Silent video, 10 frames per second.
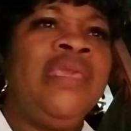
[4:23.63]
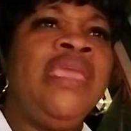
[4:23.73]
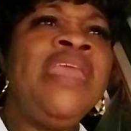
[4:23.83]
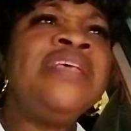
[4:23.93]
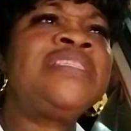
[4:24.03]

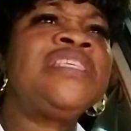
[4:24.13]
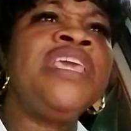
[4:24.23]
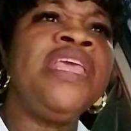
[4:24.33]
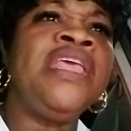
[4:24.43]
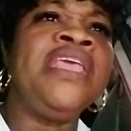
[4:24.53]

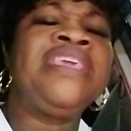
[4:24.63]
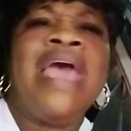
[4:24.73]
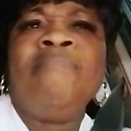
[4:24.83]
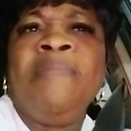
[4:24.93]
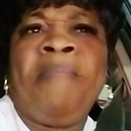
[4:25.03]
it
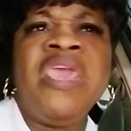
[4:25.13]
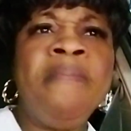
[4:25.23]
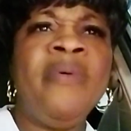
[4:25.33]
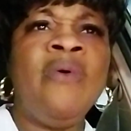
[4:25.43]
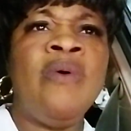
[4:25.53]
can be
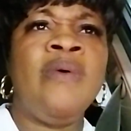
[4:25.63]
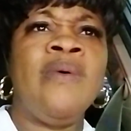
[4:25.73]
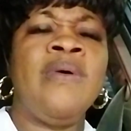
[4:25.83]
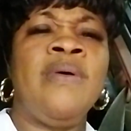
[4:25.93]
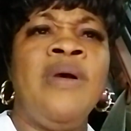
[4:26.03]
people
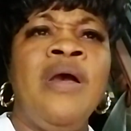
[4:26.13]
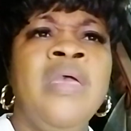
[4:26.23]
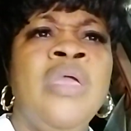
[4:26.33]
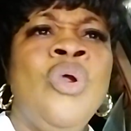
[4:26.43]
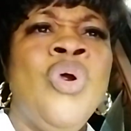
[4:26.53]

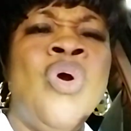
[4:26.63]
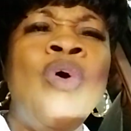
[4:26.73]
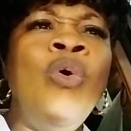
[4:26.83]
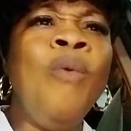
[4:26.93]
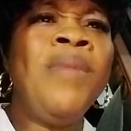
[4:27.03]

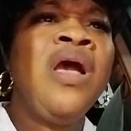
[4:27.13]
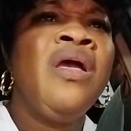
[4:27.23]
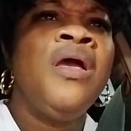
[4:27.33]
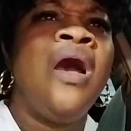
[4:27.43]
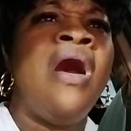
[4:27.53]
whom
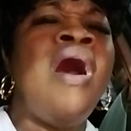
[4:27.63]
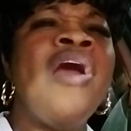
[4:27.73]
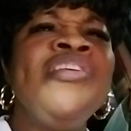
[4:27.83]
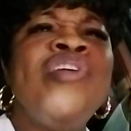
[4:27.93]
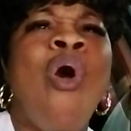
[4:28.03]

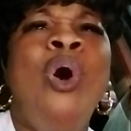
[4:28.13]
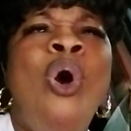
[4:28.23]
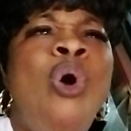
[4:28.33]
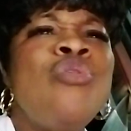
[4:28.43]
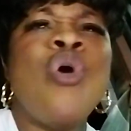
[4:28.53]
are their
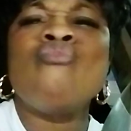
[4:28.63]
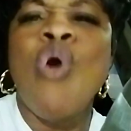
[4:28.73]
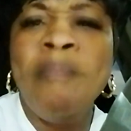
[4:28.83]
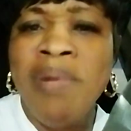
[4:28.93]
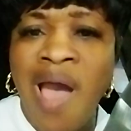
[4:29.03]
own
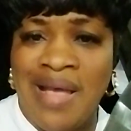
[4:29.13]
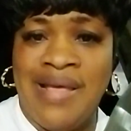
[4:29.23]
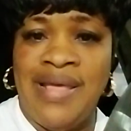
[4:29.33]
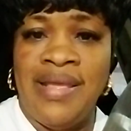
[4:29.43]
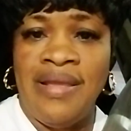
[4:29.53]
roadblock
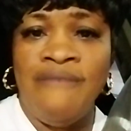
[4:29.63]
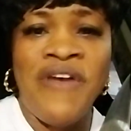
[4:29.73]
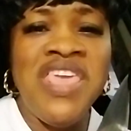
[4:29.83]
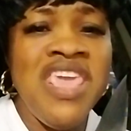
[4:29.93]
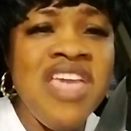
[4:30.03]

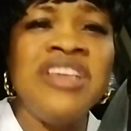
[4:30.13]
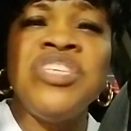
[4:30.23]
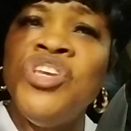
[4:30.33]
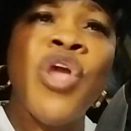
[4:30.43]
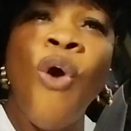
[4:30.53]
for years
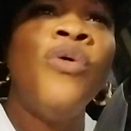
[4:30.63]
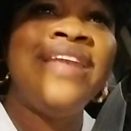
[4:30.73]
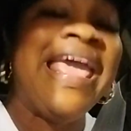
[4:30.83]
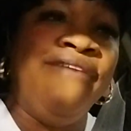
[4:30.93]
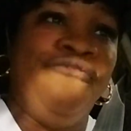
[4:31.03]
in their own
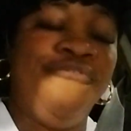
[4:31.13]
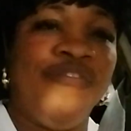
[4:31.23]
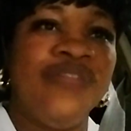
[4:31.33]
life.